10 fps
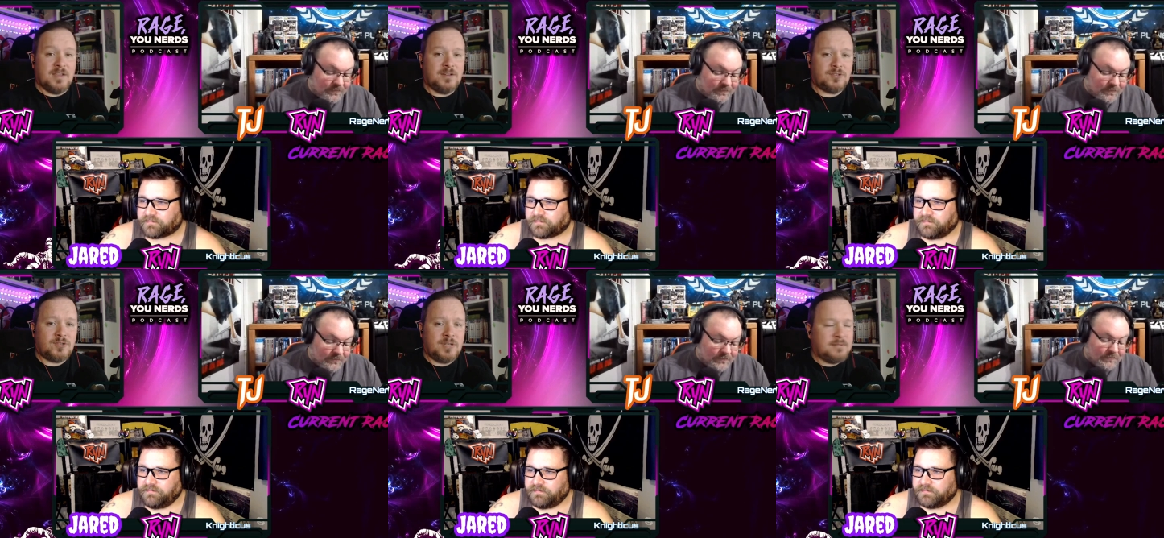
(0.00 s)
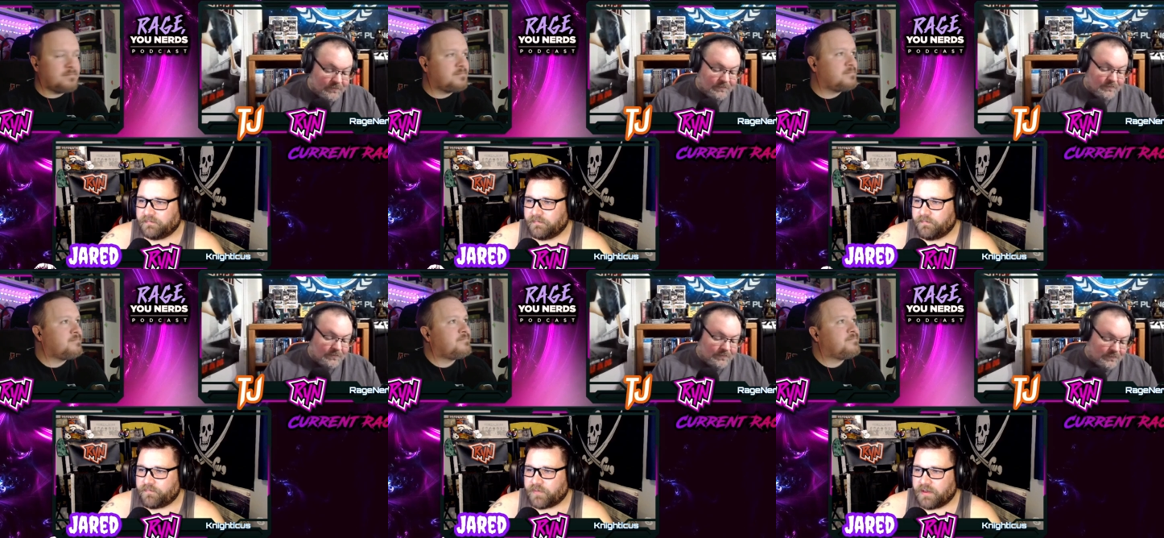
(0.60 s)
Speaker 1: in the industry?
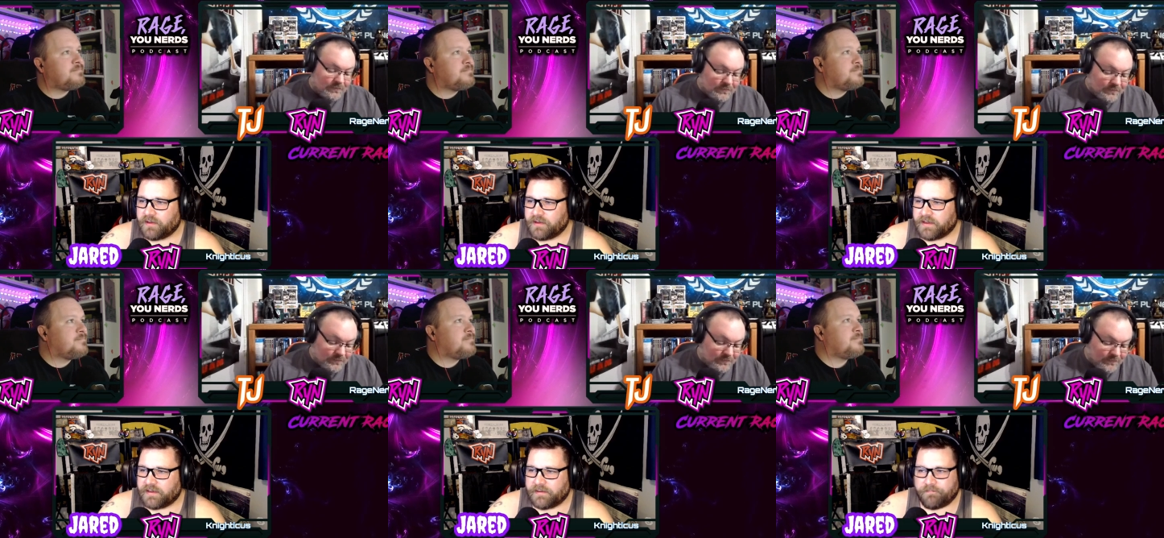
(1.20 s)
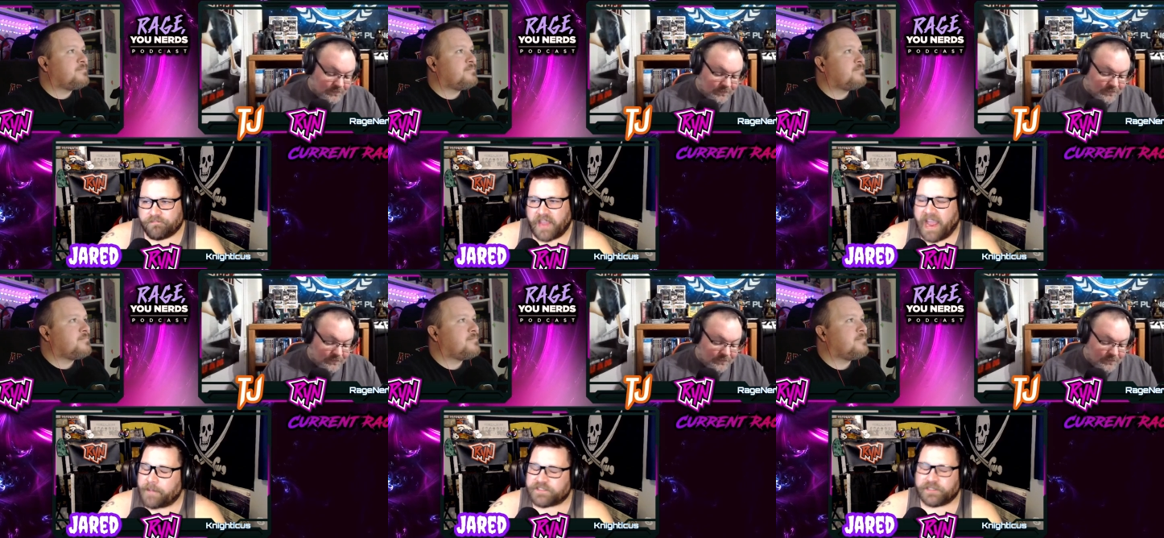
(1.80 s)

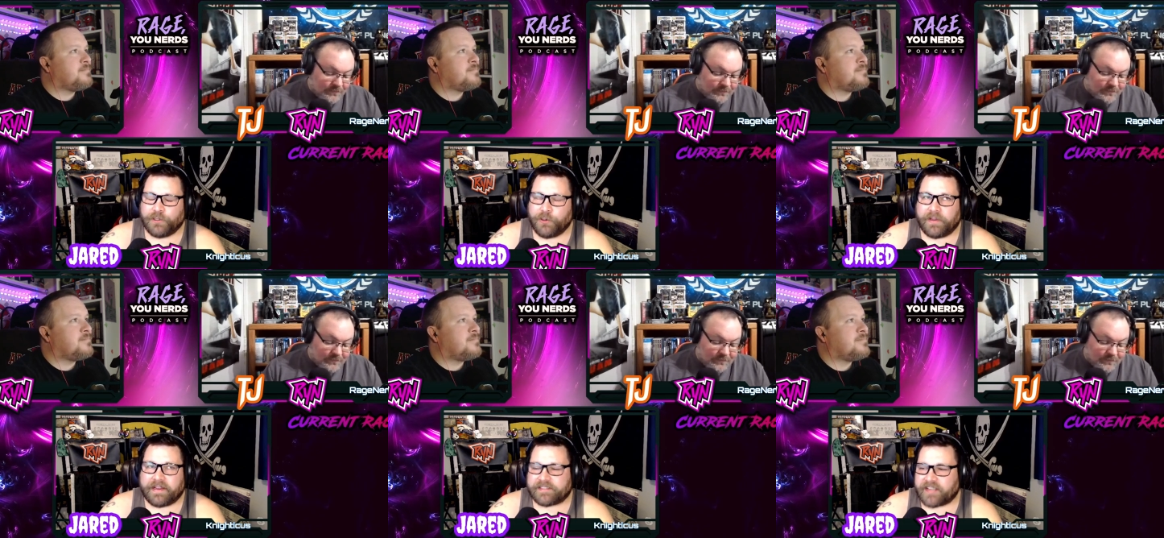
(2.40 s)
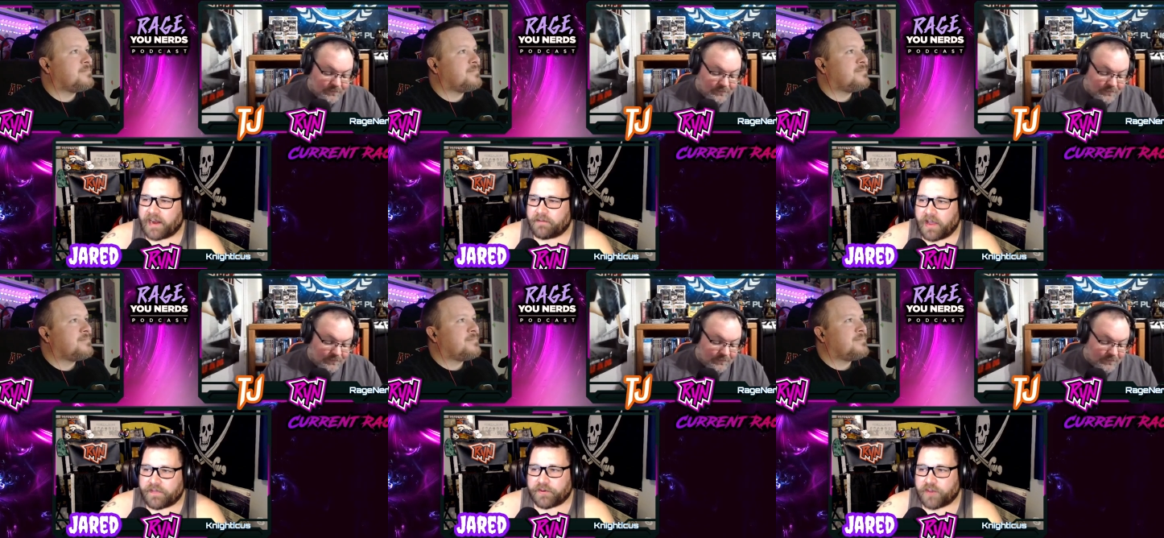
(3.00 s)
Speaker 2: Absolutely. It's kind of
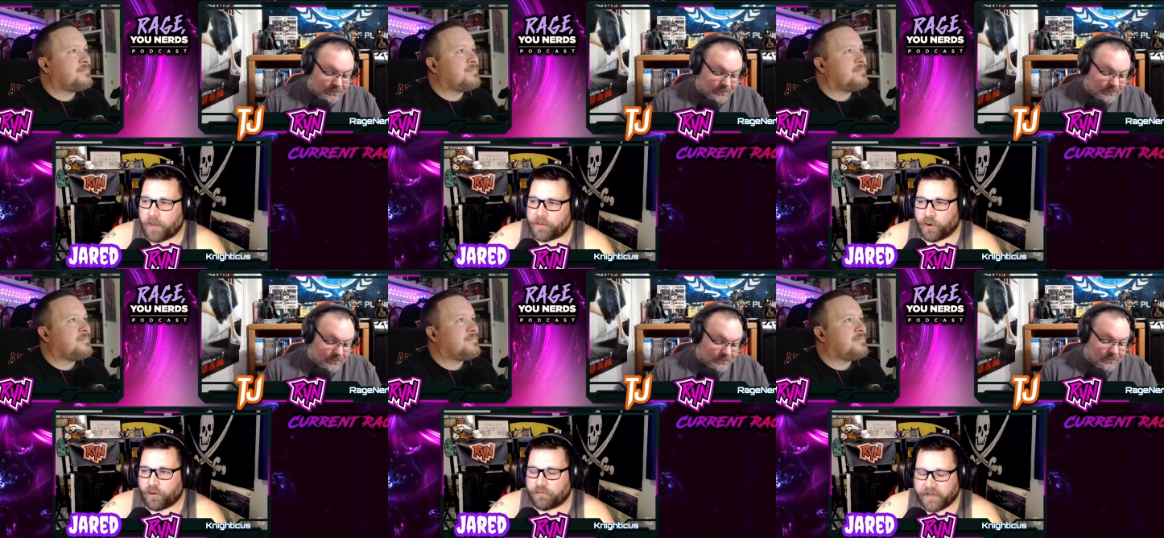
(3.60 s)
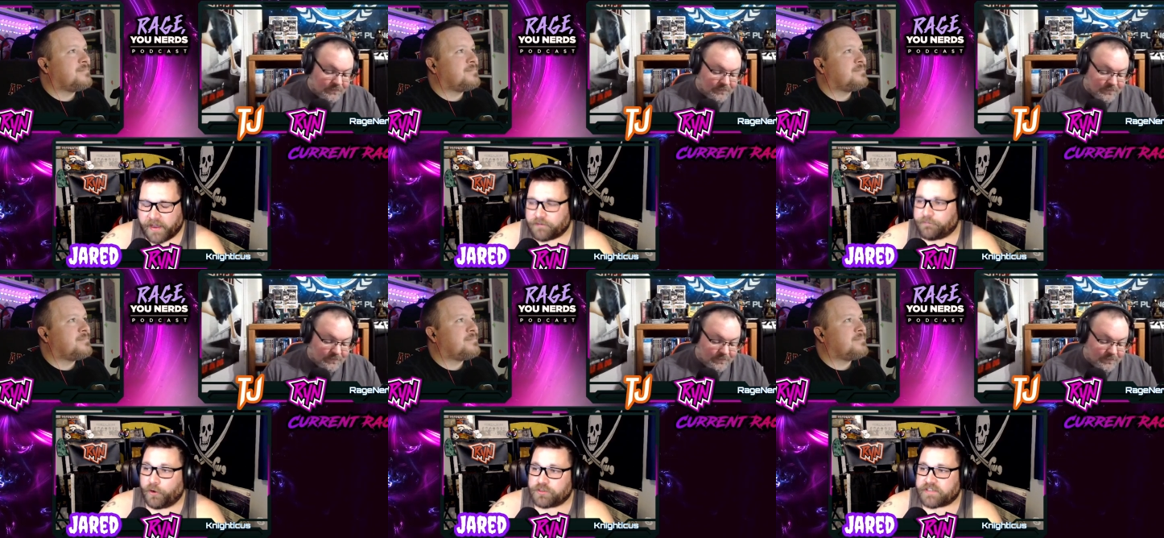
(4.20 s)
like the domino effect.
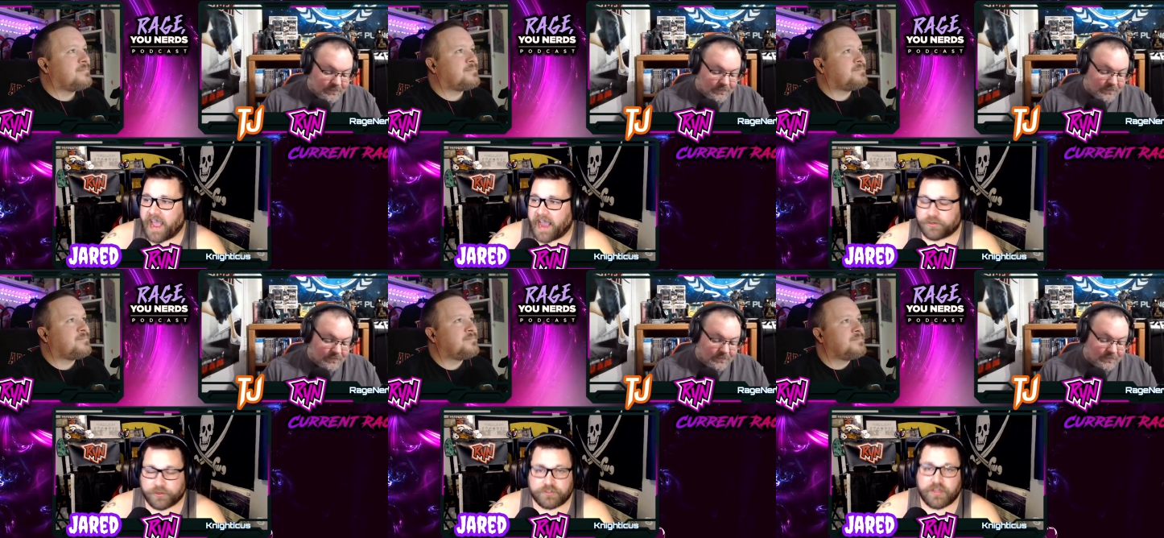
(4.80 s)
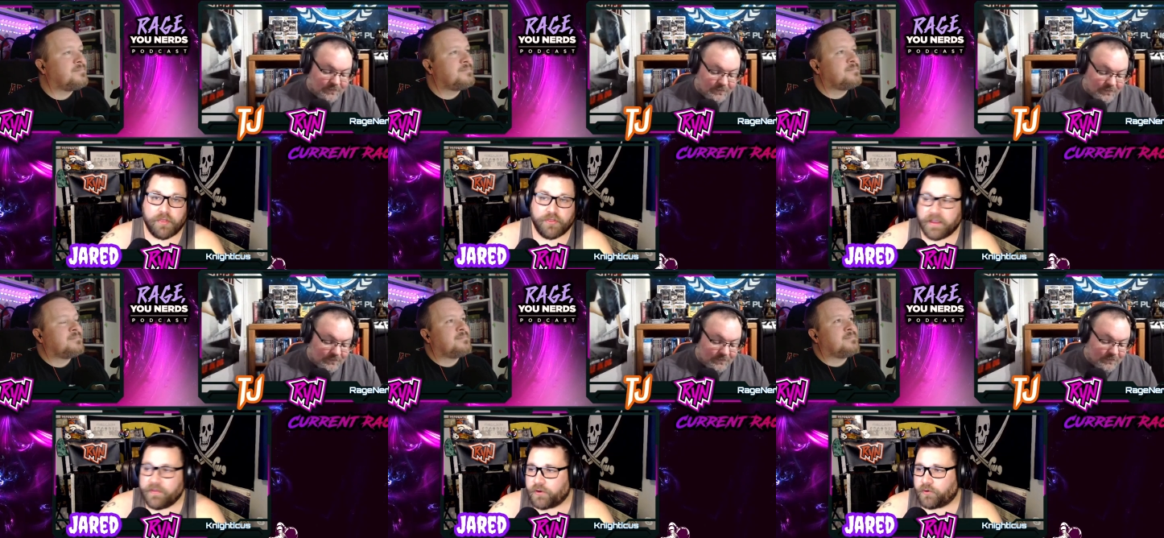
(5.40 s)
First actors,
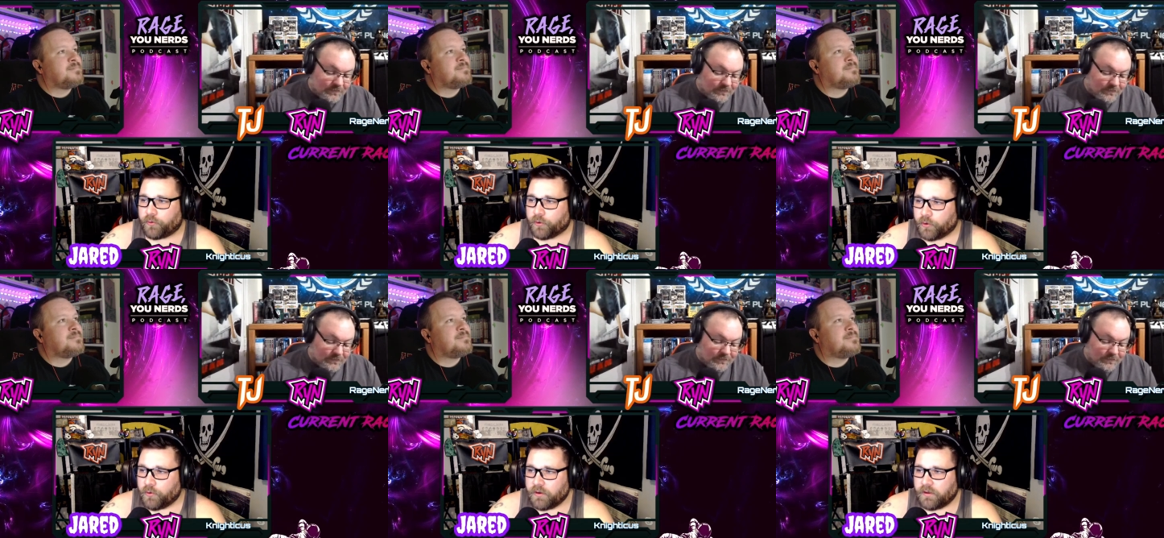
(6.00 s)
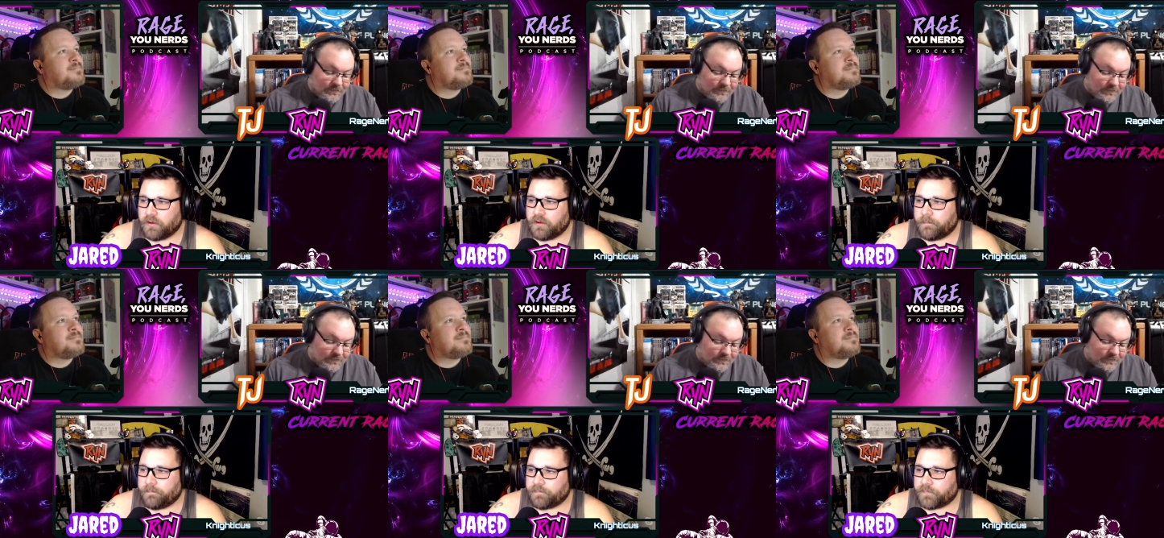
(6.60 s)
then the crew,
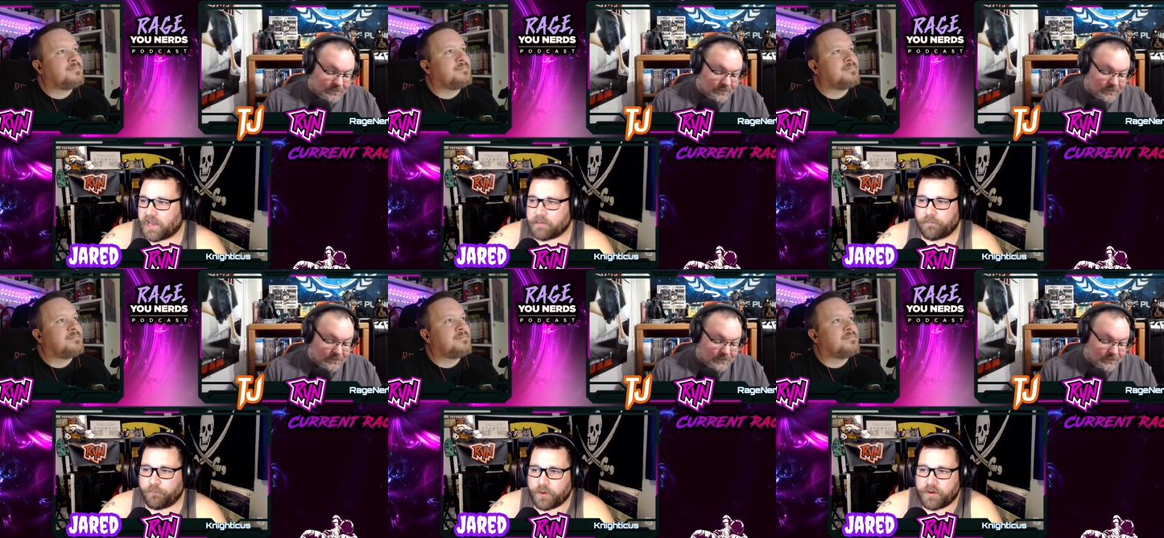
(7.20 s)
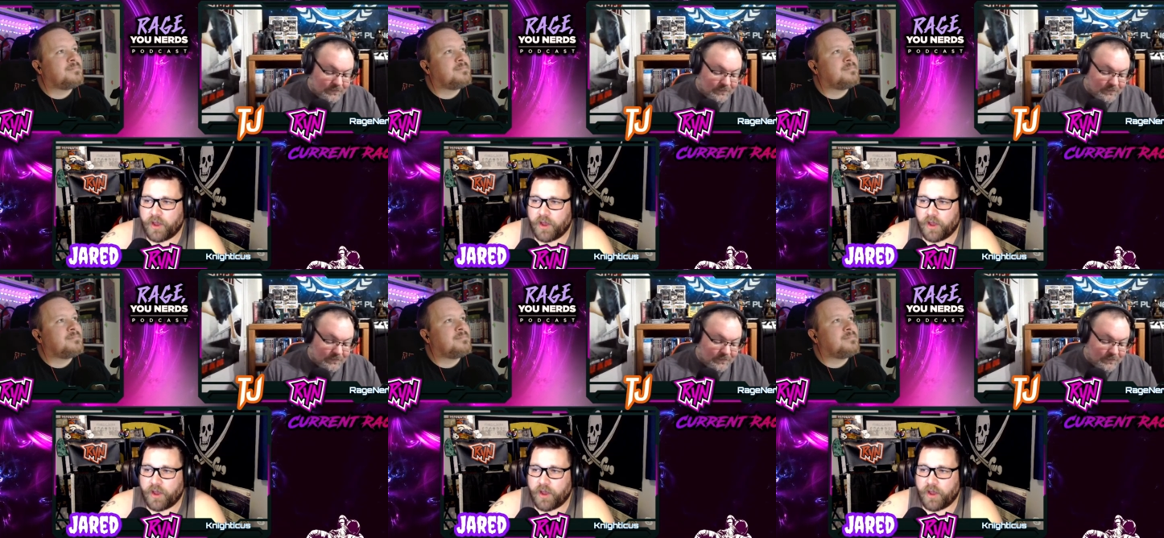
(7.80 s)
and before you